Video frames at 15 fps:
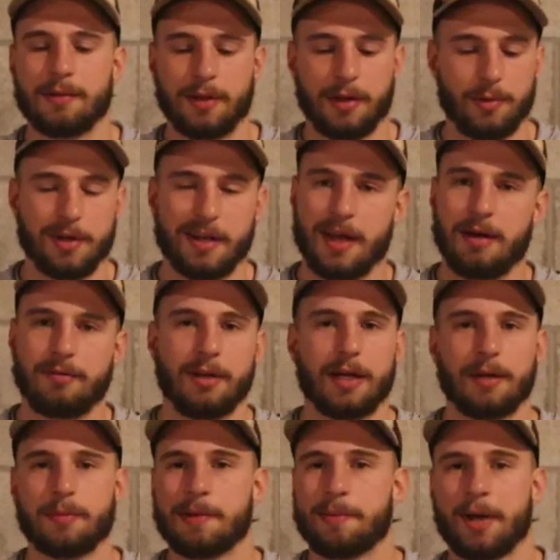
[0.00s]
They would just have
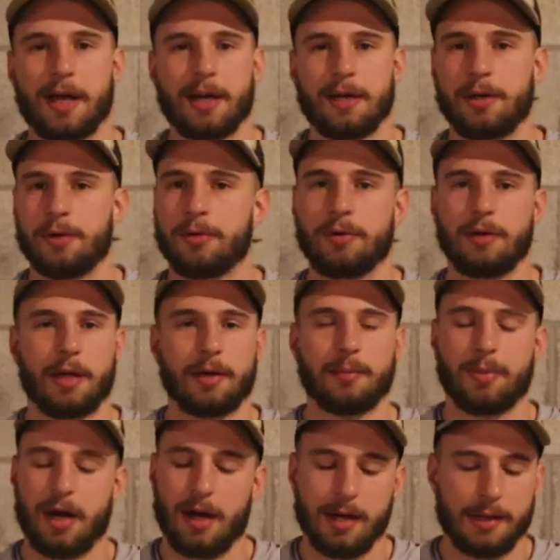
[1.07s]
like spaghetti noodle,
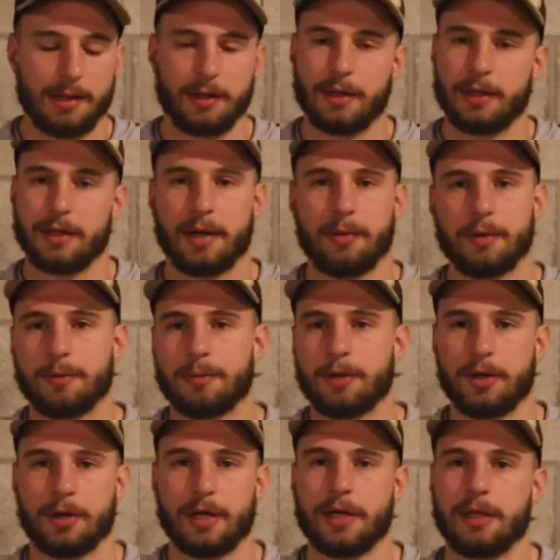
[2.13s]
like pasta, and they would
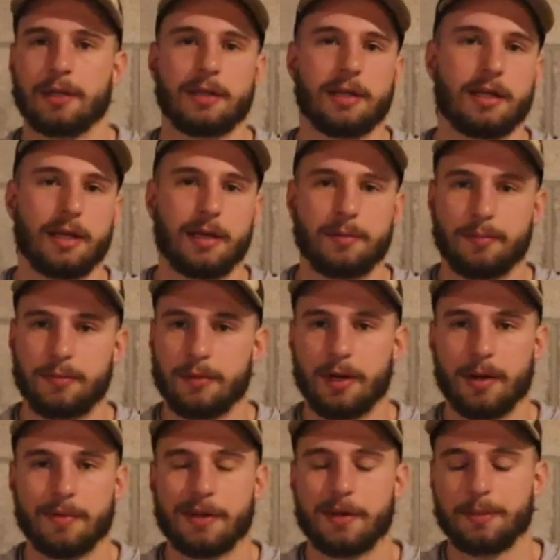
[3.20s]
cook it, and then they'd
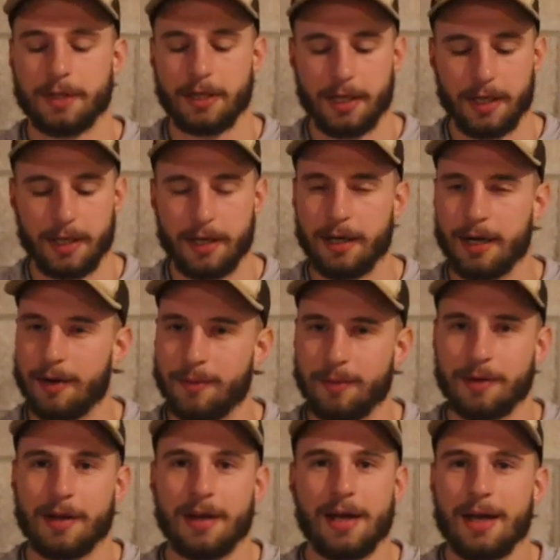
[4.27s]
dump something in it. And I
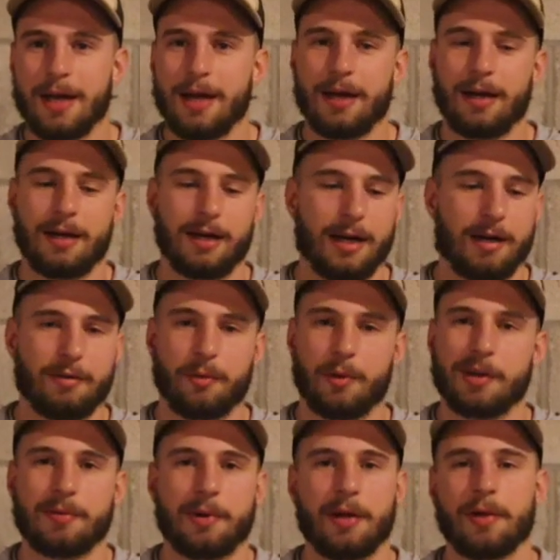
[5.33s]
was every
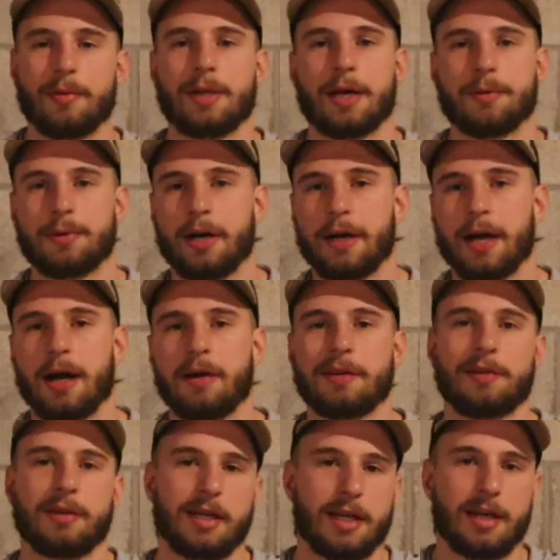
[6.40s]
once in a while they would like run out,
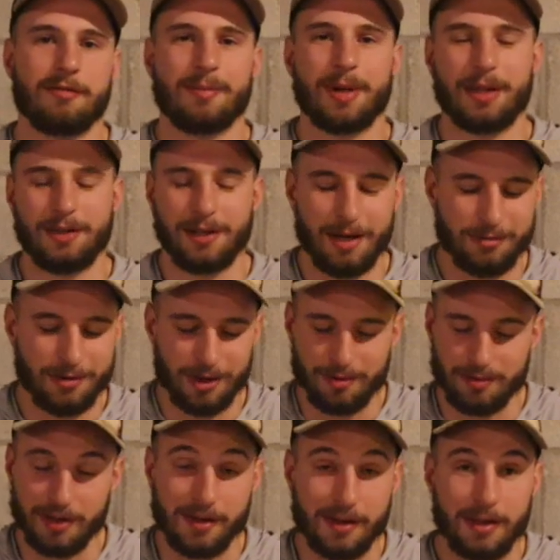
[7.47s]
so they'd give me the
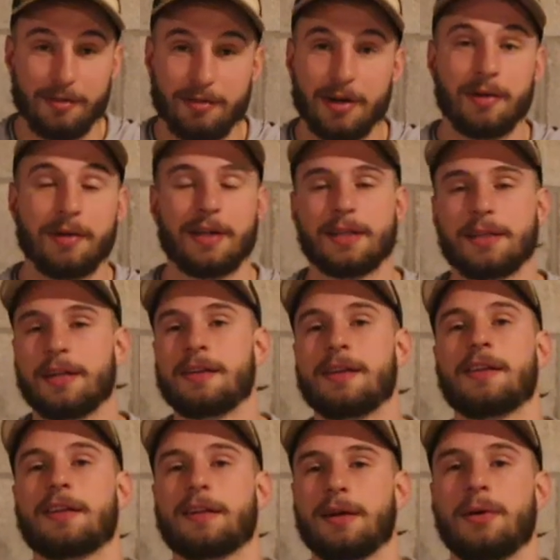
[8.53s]
leftovers and stuff. And I was like, this
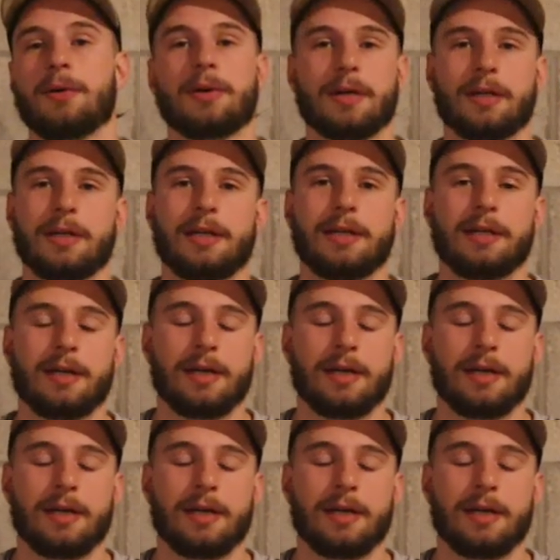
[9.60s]
is so good.